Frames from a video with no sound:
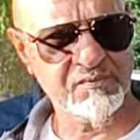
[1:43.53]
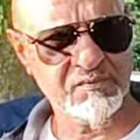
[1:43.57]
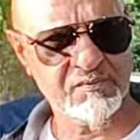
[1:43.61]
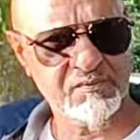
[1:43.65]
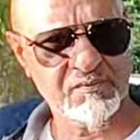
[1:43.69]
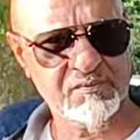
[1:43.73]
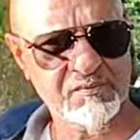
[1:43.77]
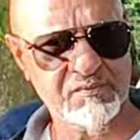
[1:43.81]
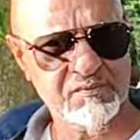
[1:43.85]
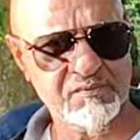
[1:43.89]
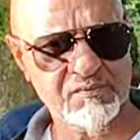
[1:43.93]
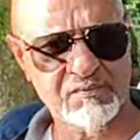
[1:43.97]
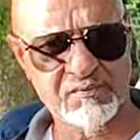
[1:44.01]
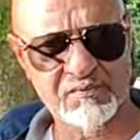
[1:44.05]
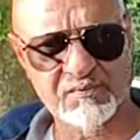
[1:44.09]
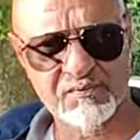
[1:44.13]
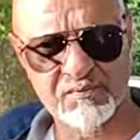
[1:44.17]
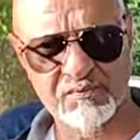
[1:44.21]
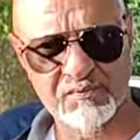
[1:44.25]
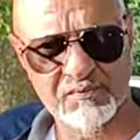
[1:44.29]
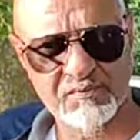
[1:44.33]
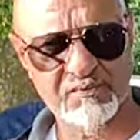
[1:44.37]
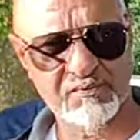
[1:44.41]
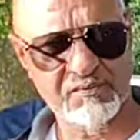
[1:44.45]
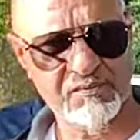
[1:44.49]

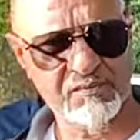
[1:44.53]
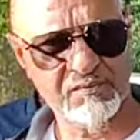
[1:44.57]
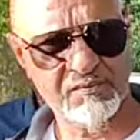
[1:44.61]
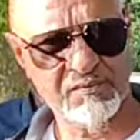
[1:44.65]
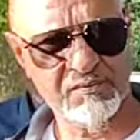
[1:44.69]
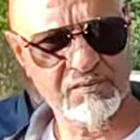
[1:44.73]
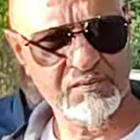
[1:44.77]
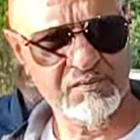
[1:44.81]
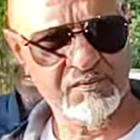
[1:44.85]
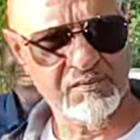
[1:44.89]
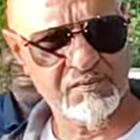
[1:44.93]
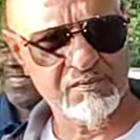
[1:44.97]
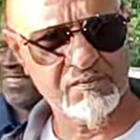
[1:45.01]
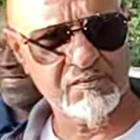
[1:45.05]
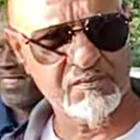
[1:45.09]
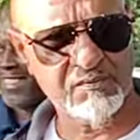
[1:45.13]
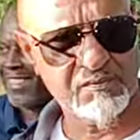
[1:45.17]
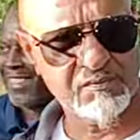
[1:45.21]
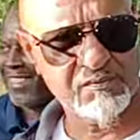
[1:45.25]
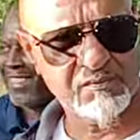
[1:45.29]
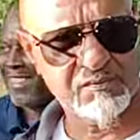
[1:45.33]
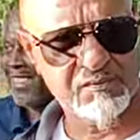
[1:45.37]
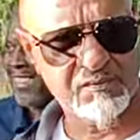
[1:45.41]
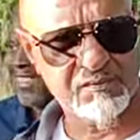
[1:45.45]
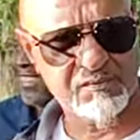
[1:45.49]

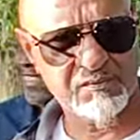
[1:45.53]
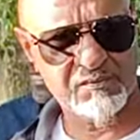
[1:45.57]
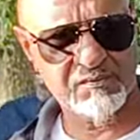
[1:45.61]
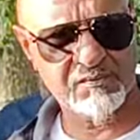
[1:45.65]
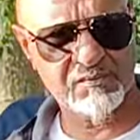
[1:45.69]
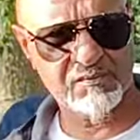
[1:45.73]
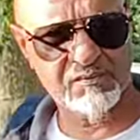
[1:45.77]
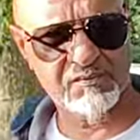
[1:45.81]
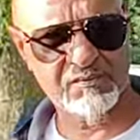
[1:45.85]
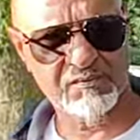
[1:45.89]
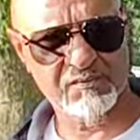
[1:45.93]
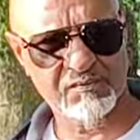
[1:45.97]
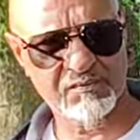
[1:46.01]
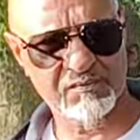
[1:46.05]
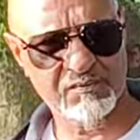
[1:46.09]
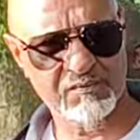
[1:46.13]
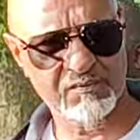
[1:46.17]
(silent)